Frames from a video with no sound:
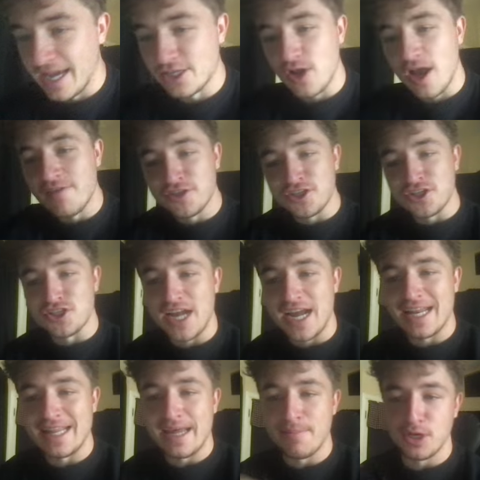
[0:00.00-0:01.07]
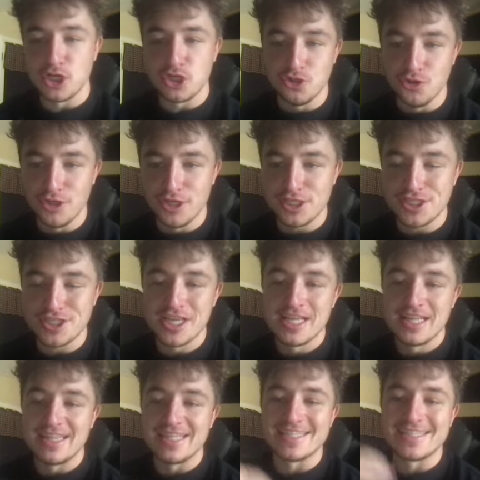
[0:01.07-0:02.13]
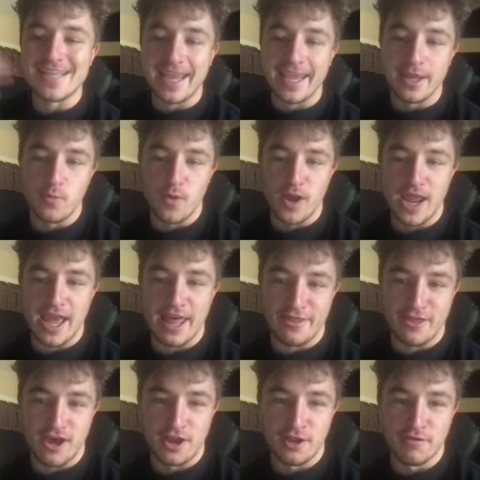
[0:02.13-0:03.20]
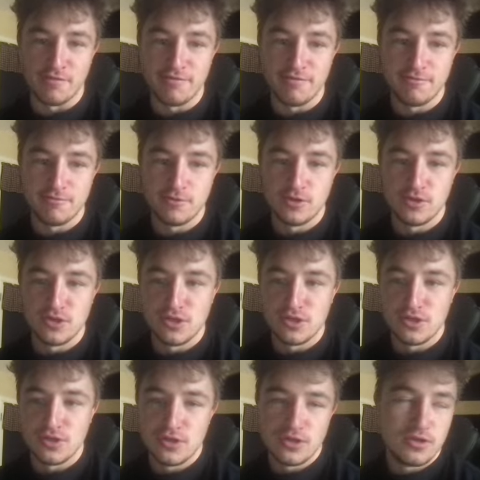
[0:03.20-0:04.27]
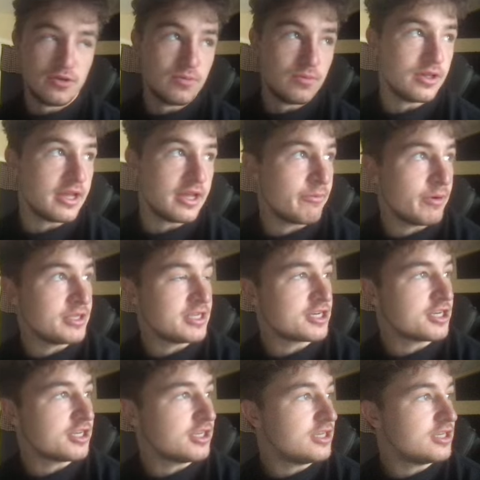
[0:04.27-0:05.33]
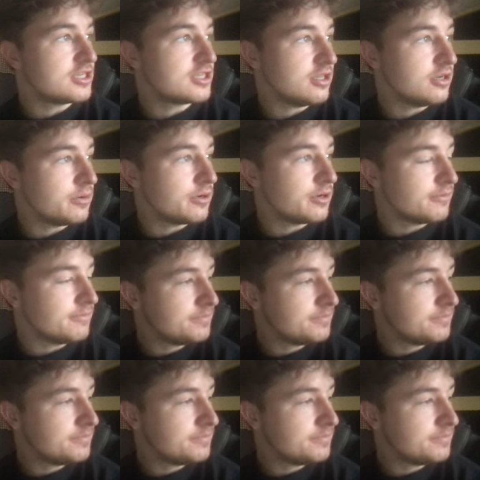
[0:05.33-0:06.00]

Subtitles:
so I just decided that I'm going to do this the second way I thought of. Well, that way's actually slower.